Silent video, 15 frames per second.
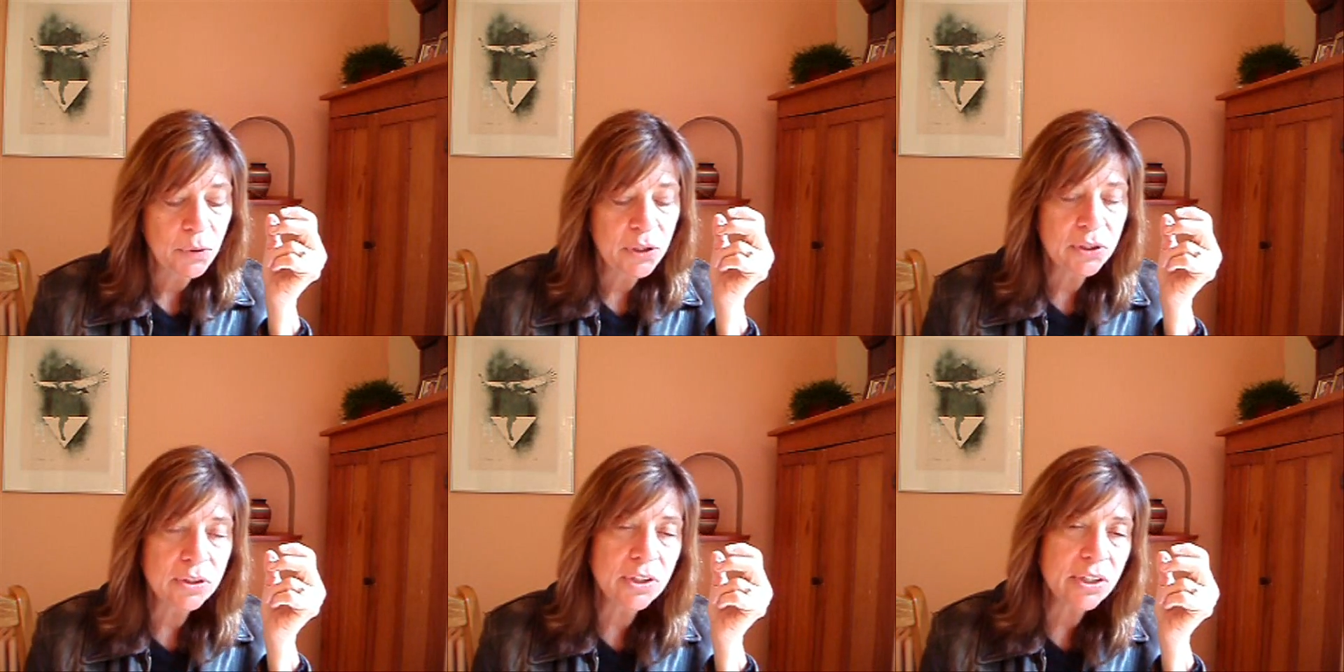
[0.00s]

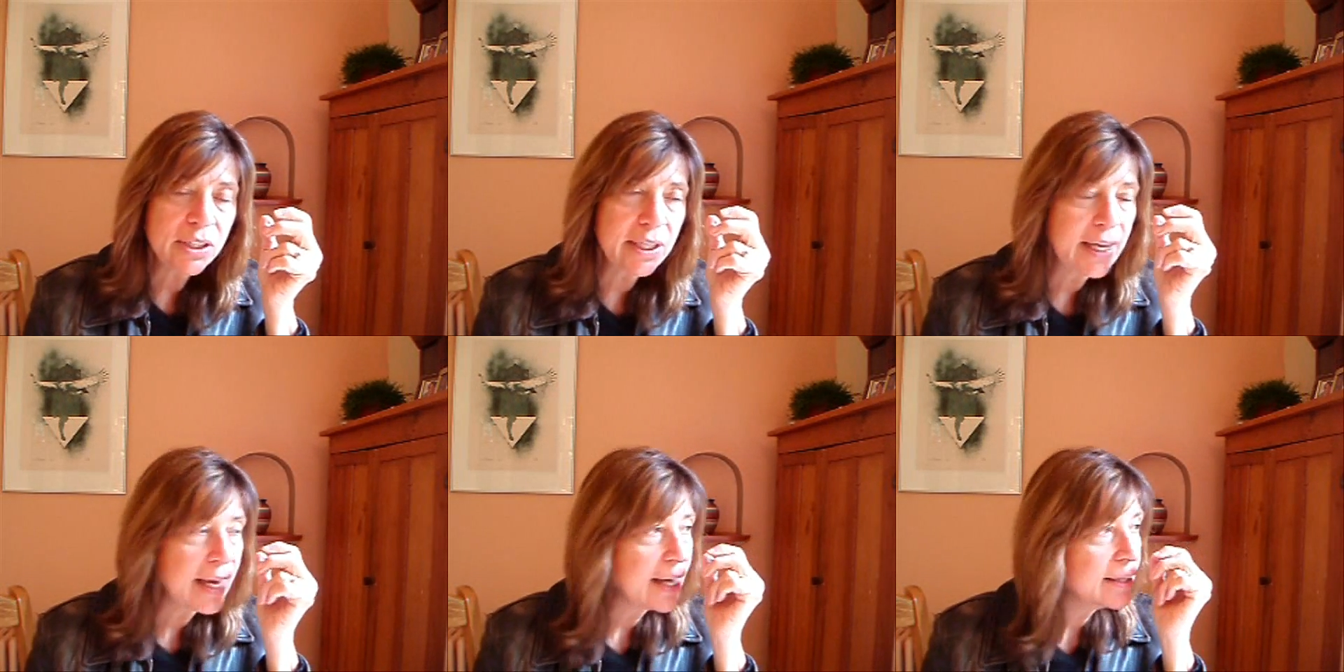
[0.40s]
What you're
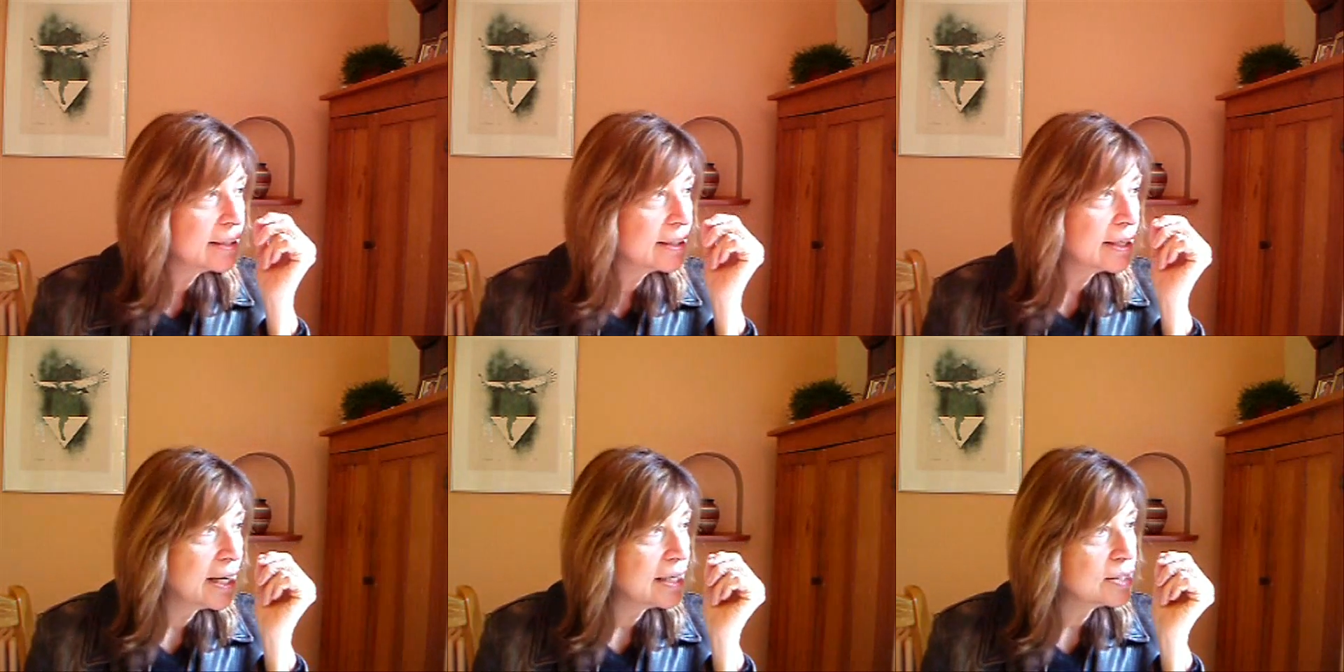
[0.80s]
looking
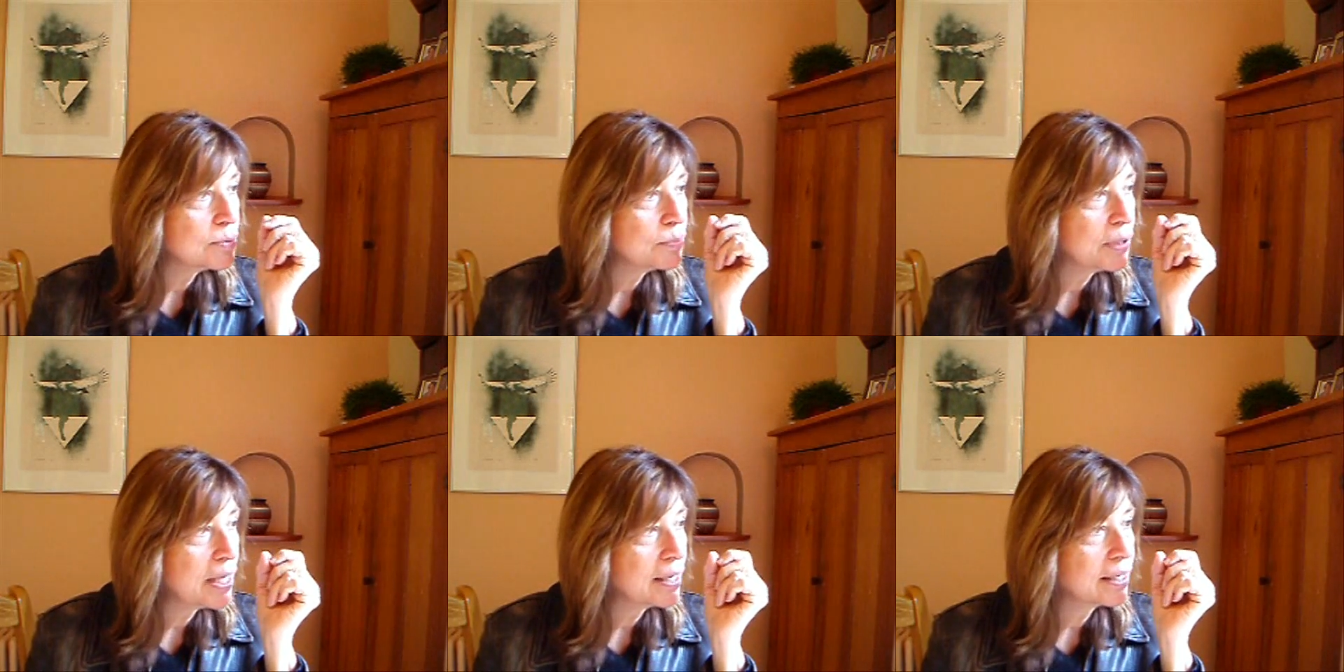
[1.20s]
at in
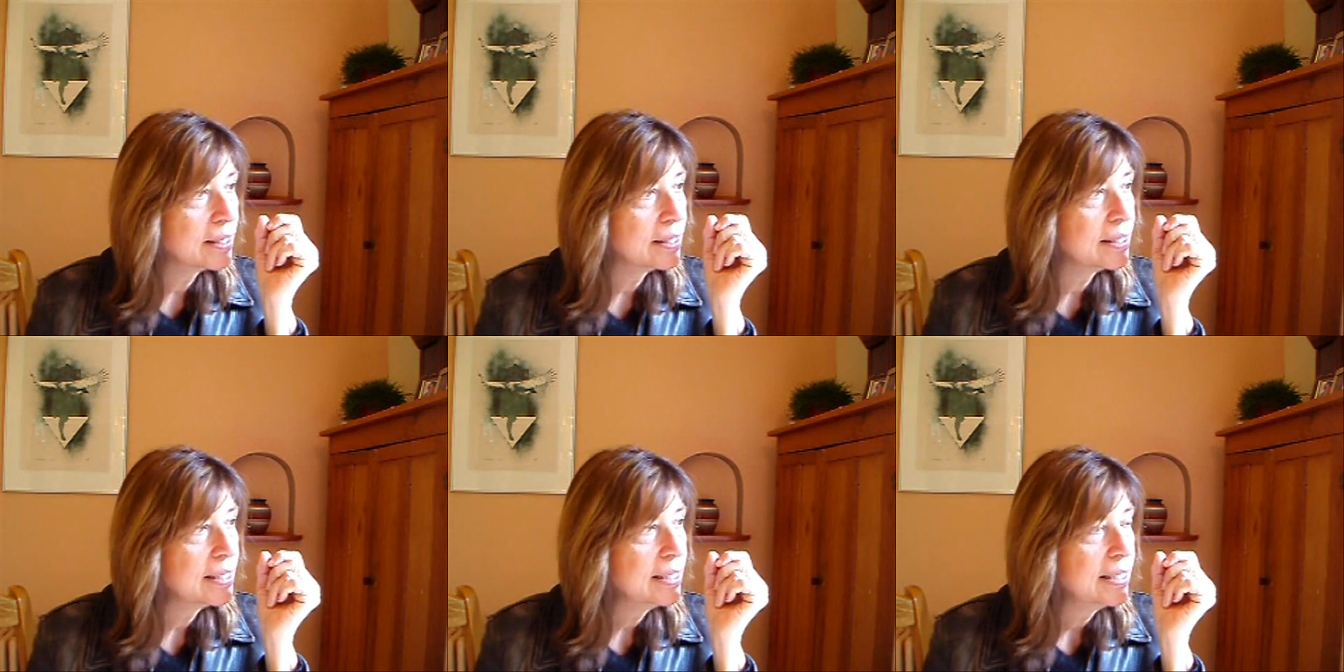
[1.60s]

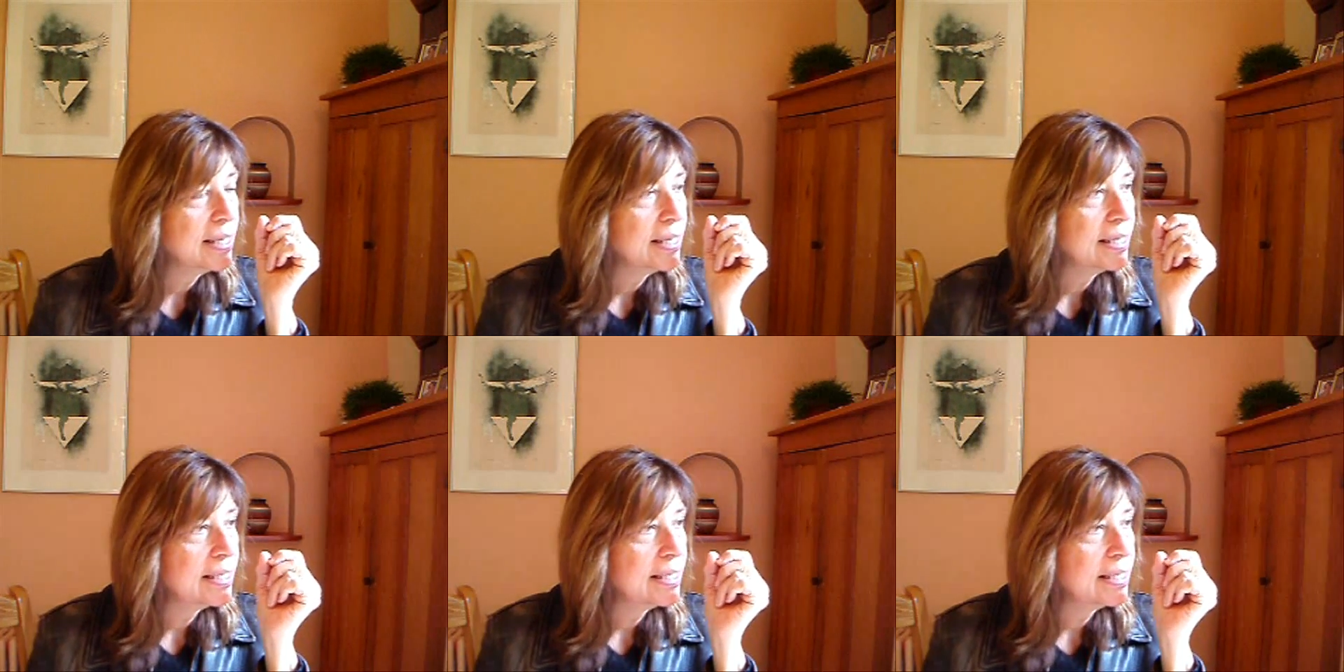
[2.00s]
Casablanca